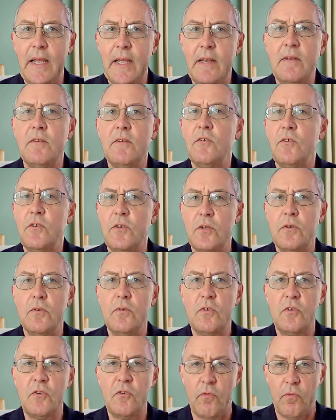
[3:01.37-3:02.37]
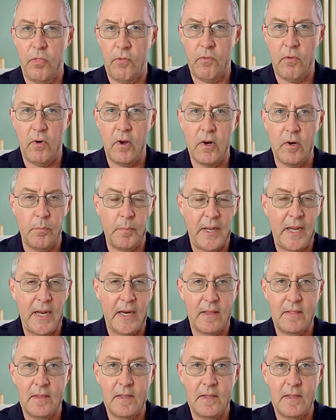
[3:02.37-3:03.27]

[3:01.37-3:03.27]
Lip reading: tends to throttle back